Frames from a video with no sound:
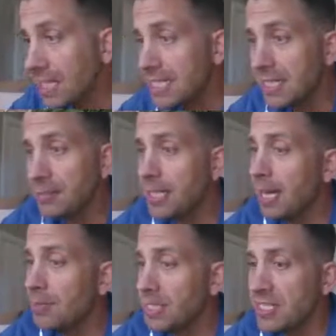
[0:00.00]
and
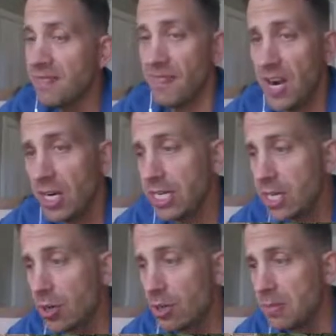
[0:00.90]
sometimes it's very
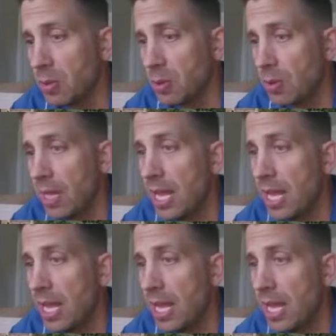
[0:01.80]
noticeable.